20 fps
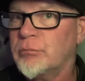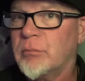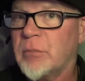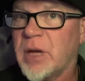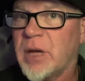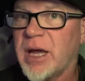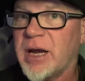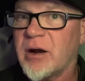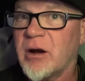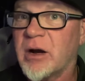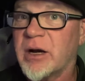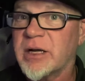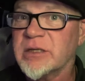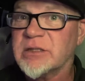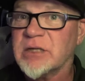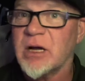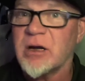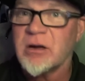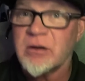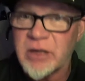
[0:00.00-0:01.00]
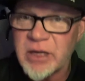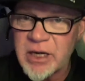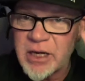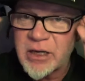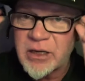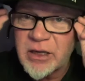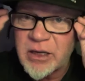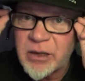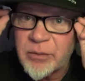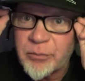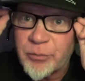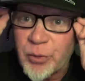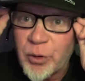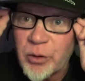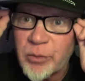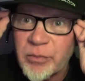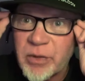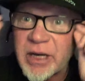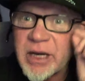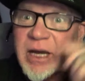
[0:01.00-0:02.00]
at Arkansas, they
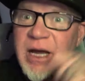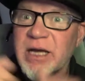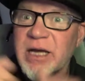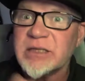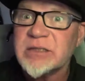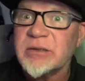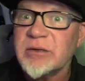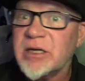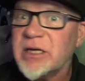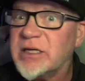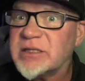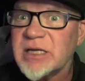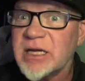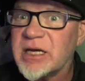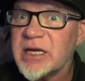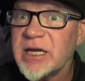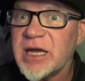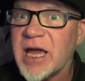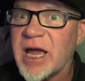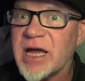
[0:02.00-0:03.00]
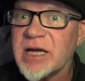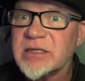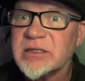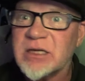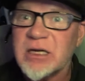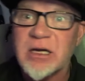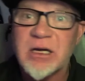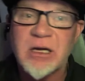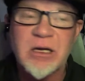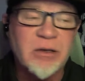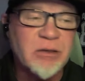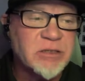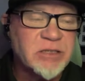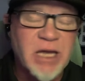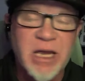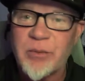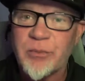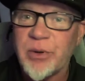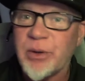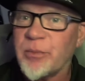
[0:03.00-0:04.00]
point blank asked him, he said he asked uh,
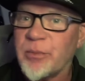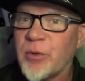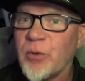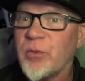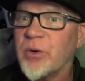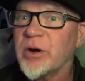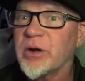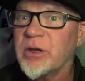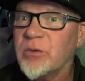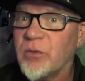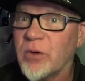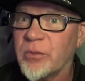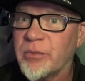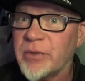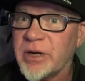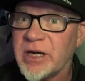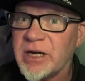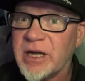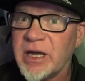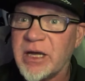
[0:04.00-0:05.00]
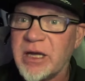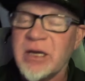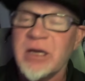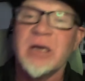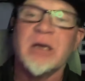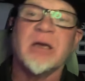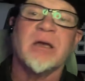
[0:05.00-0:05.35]
Sam Pittman, where do you want me today?